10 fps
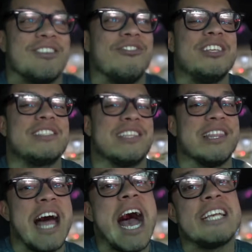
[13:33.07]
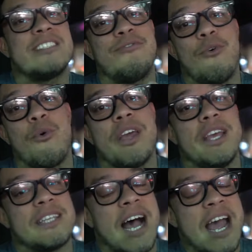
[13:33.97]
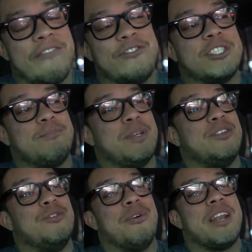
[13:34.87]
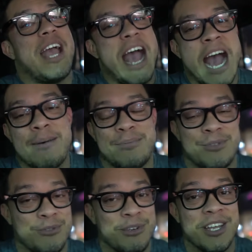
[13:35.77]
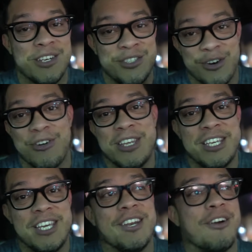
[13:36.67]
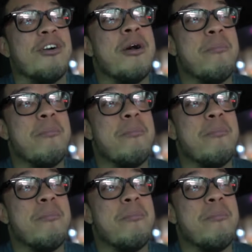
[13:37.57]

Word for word: So this last four days, I have just been doing absolutely dirty keto.